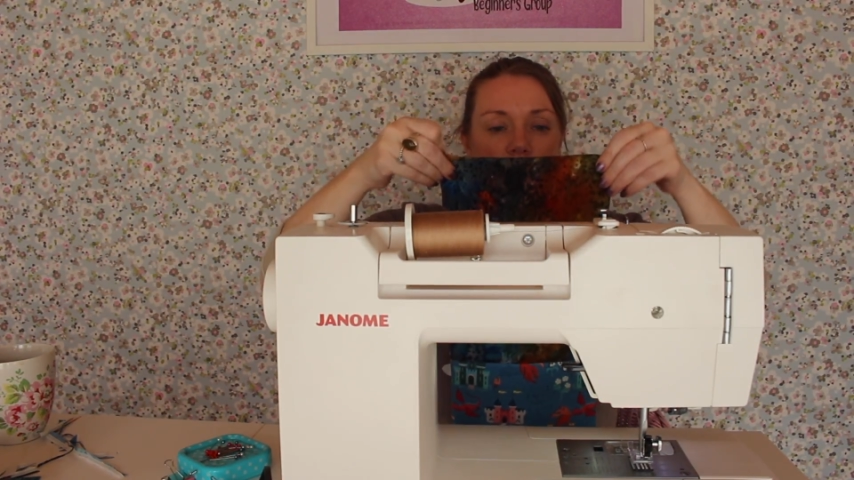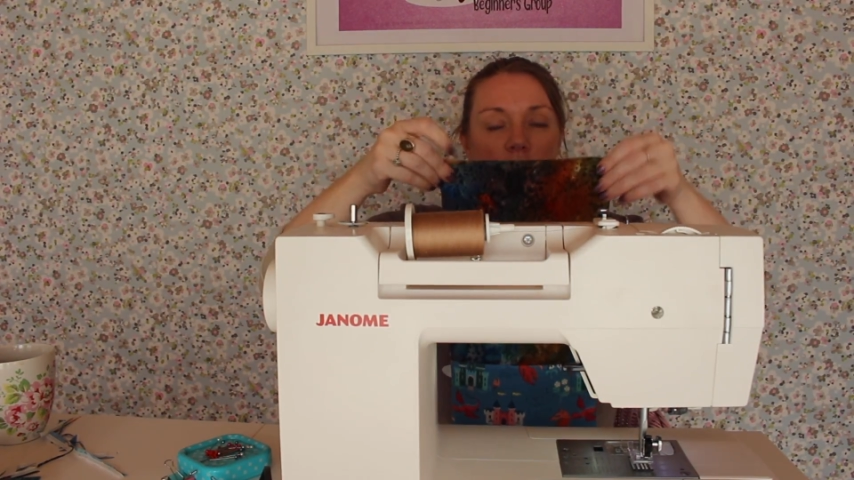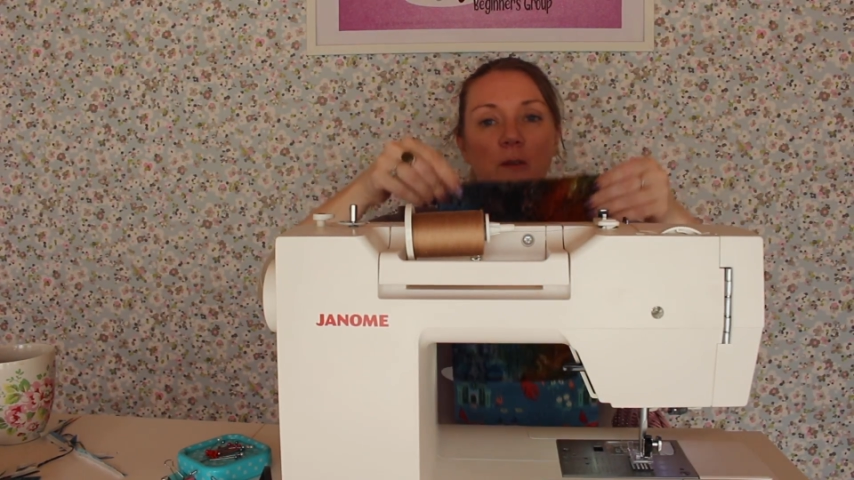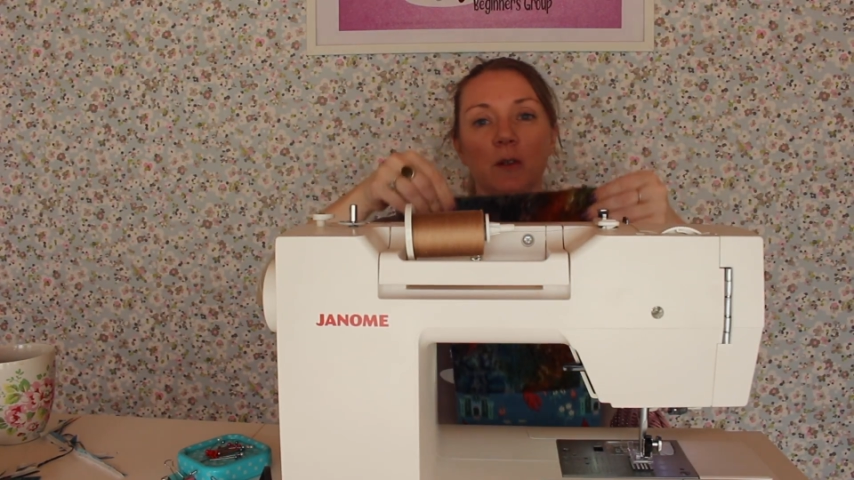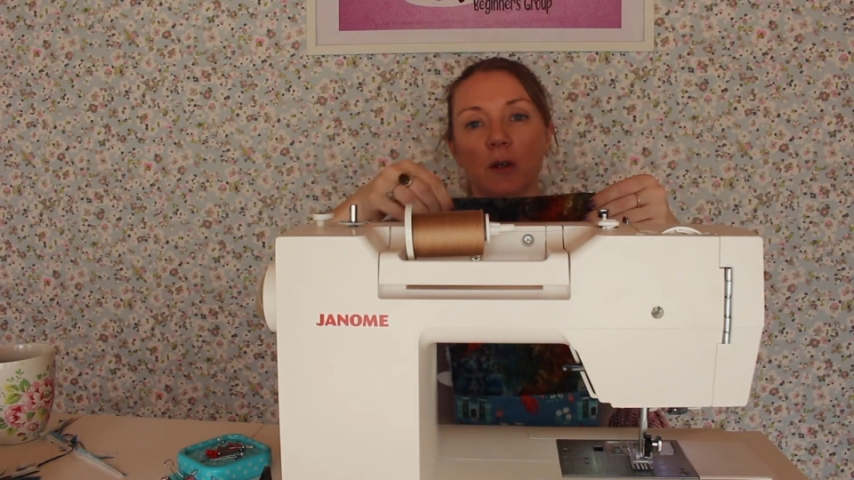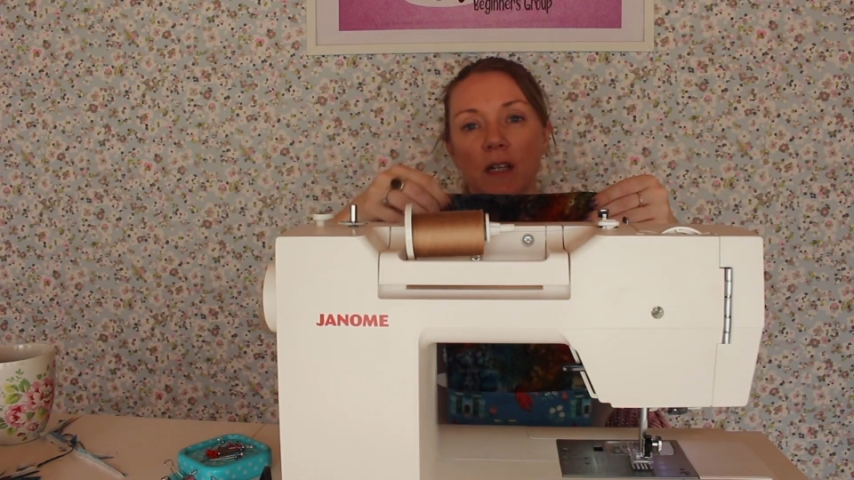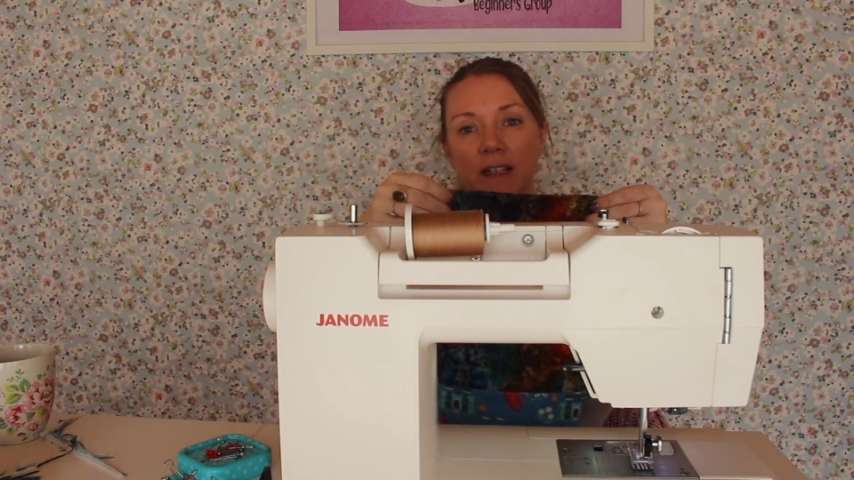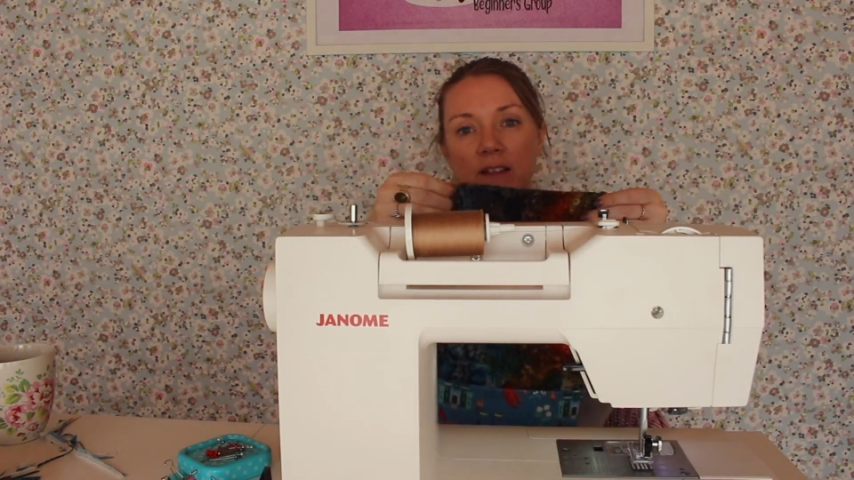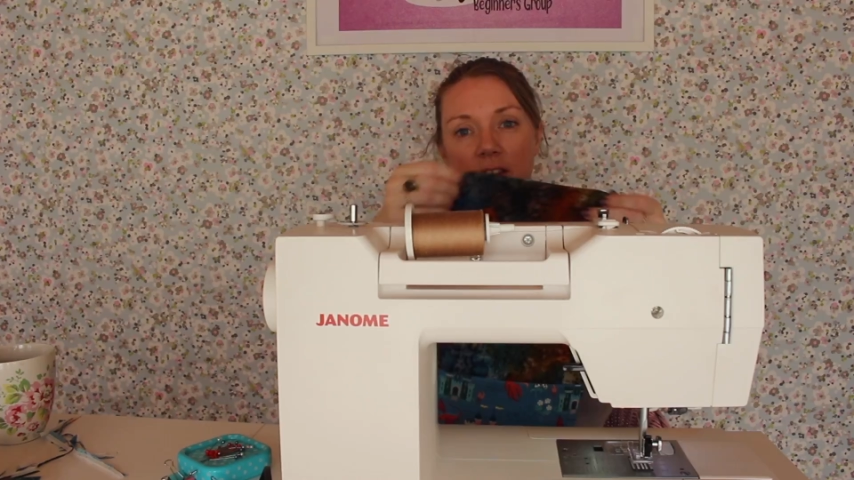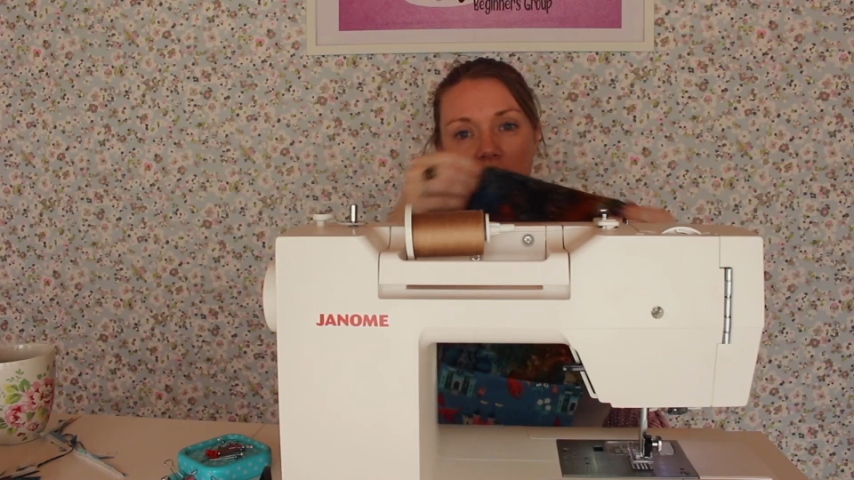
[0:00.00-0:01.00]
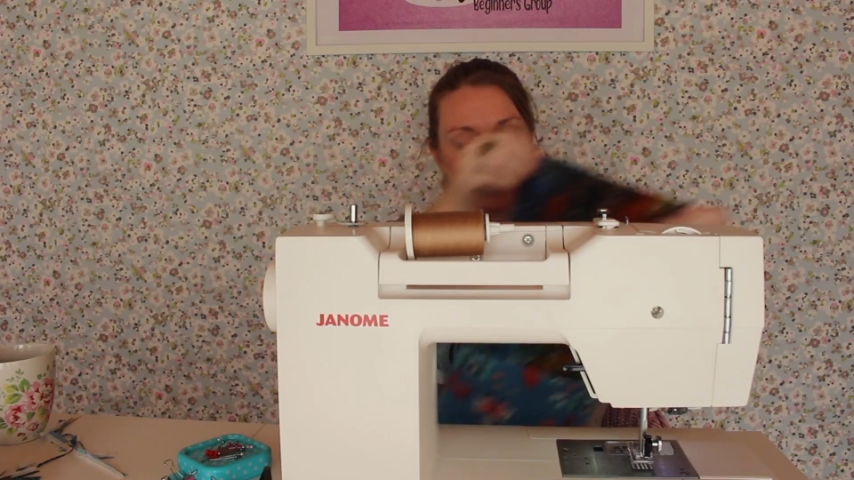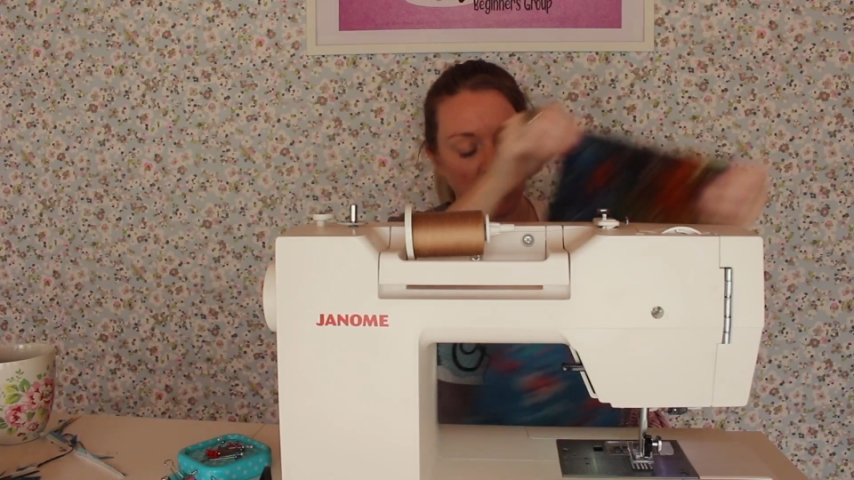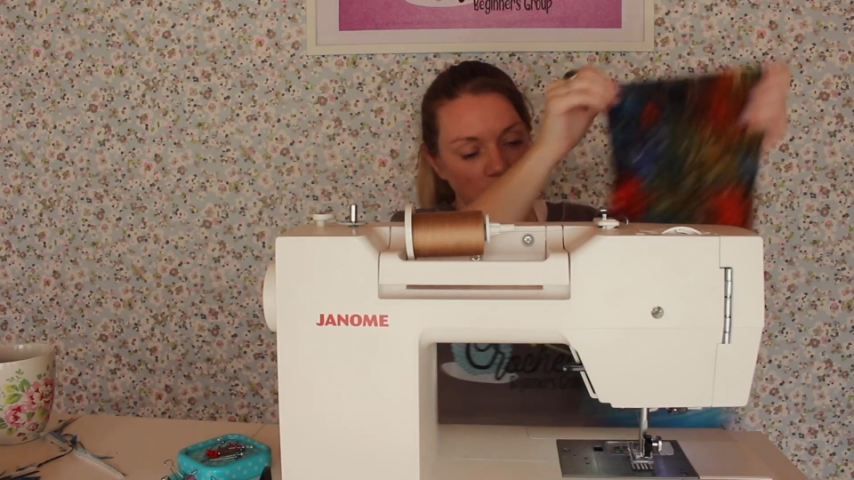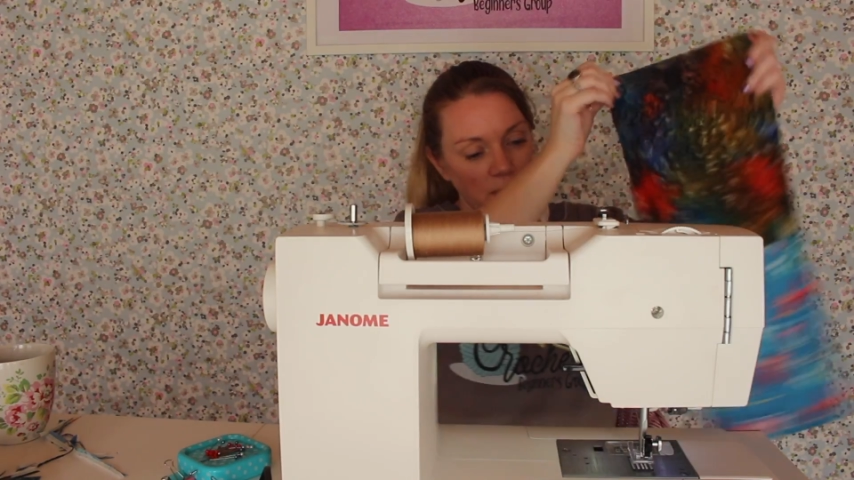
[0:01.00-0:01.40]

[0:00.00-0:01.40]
Do not lazy sew